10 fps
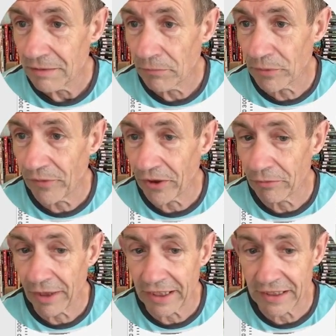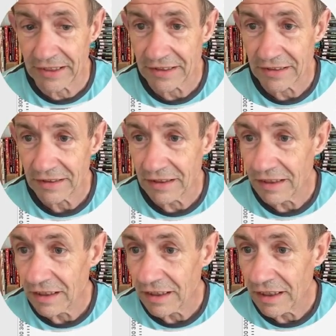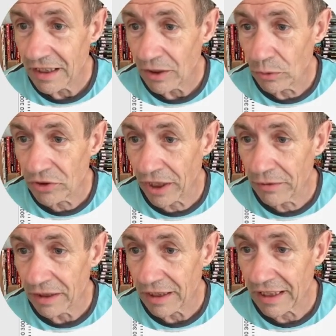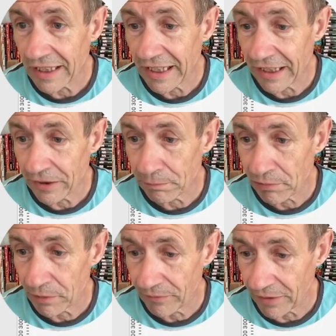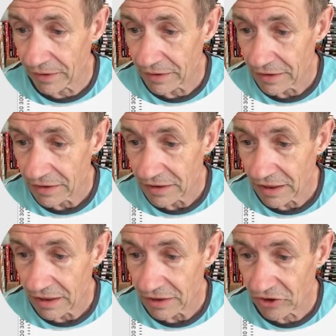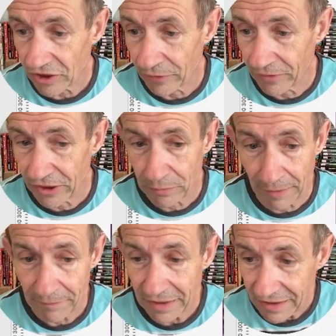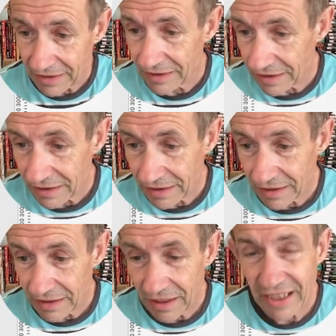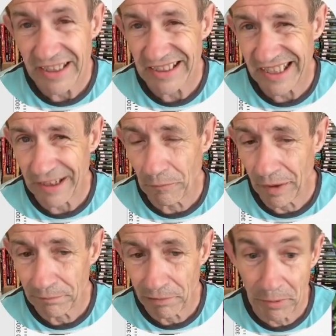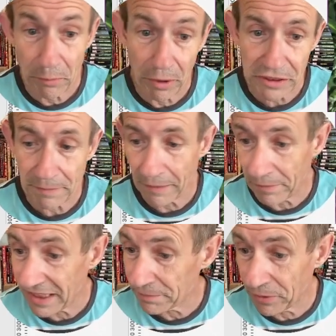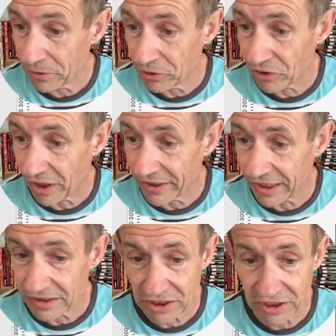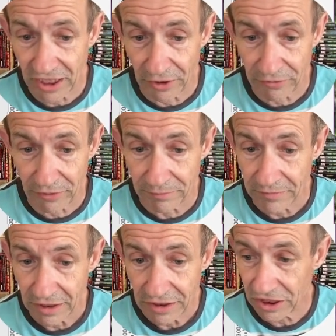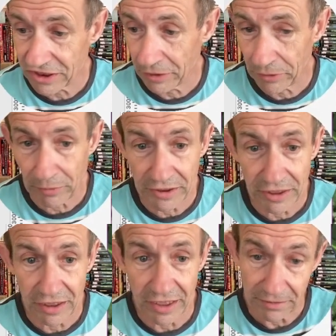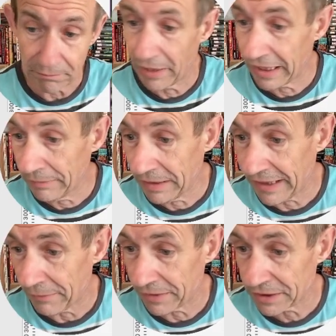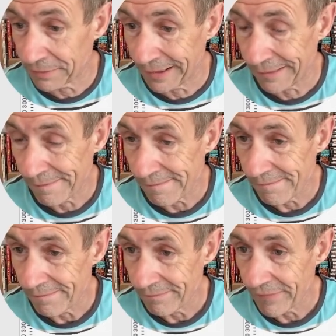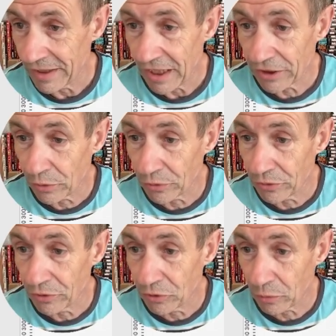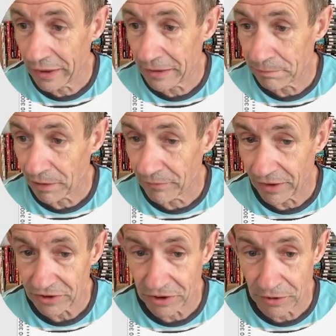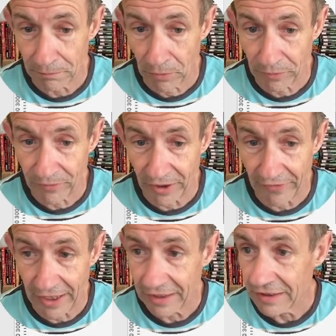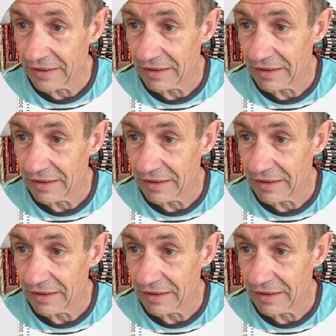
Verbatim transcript: modify the radius, also, click here in the profile. Just go for this one. I think the second one probably works about best, but you can try the others, just go through them, just see which one you like. Maybe that one as well. And of course, you can tweak the profile, so you can modify that.